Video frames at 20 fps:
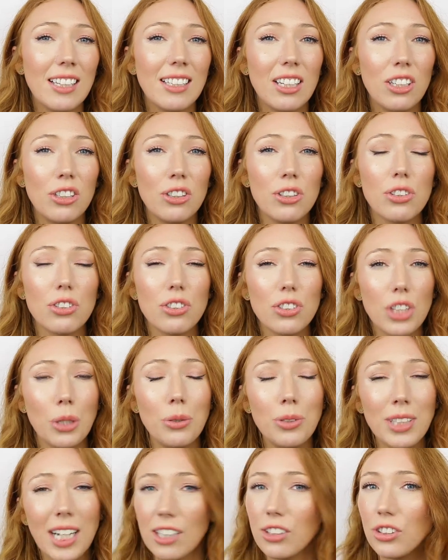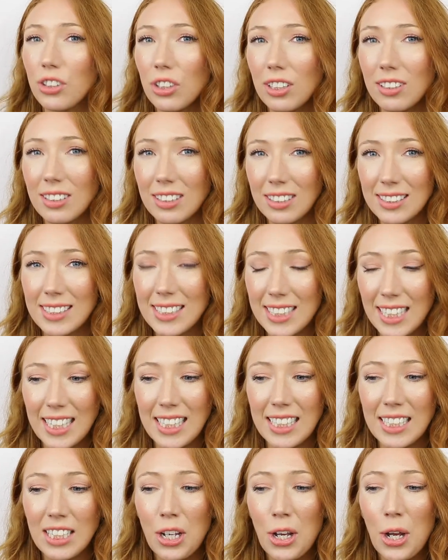that looks so natural on the
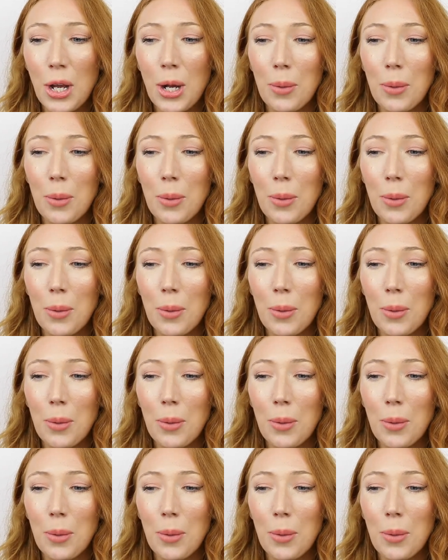skin